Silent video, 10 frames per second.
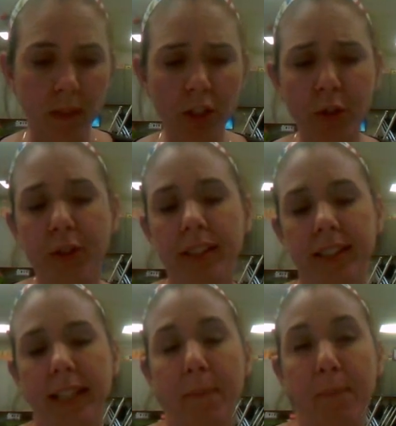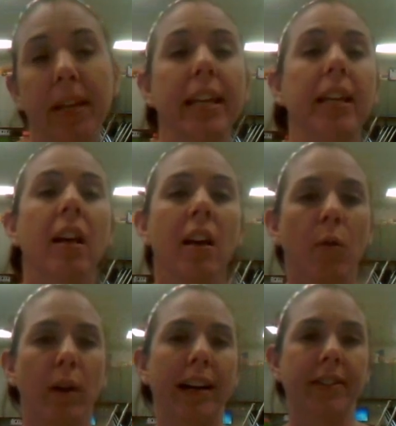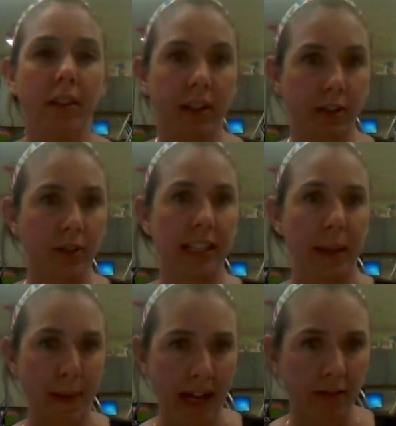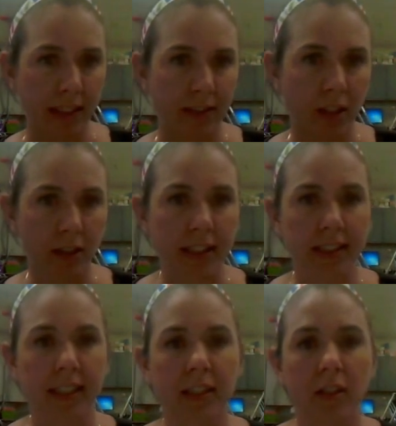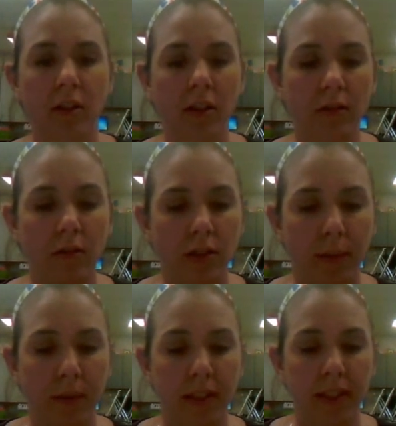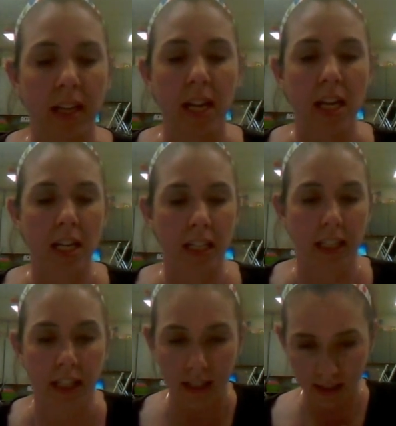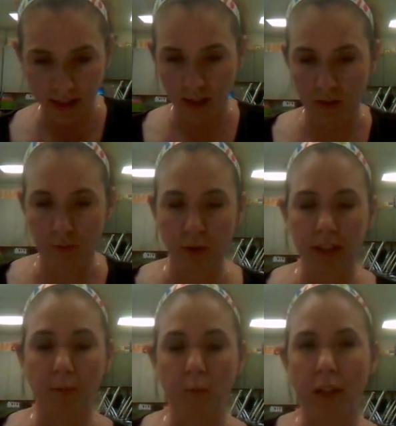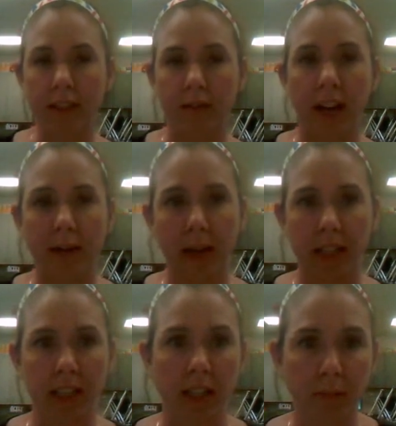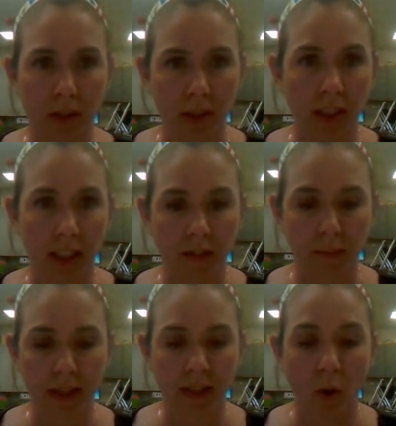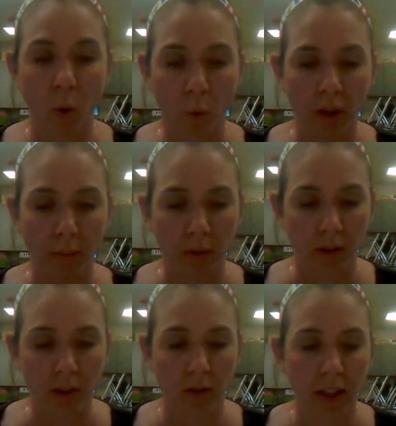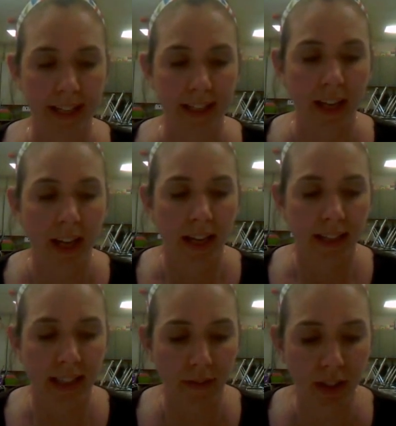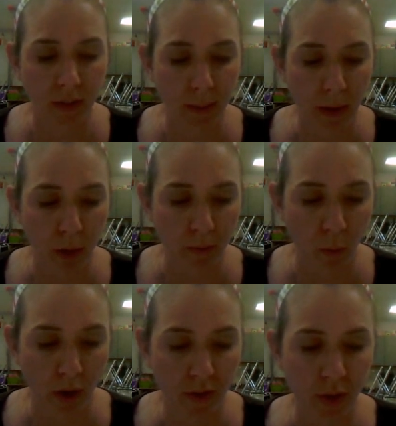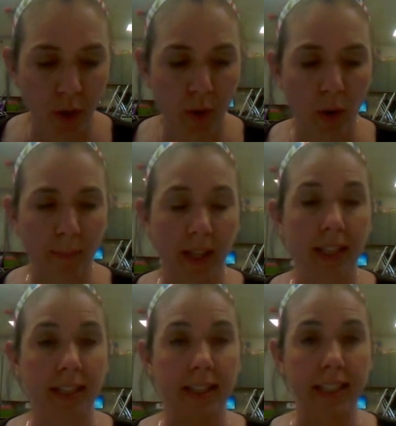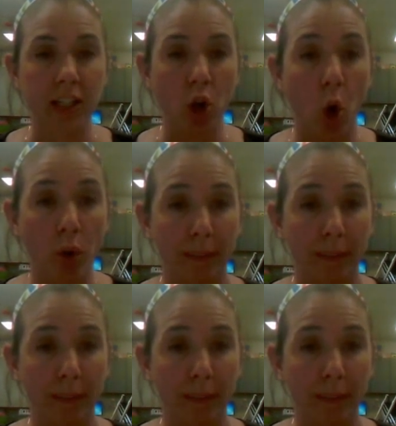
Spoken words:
So you can see in B, where I started using that pattern, I noticed that, you know, all the whole numbers is, what divided by this number is going to give me this whole number. So like 7 divided by 1/4, so I'm cutting each whole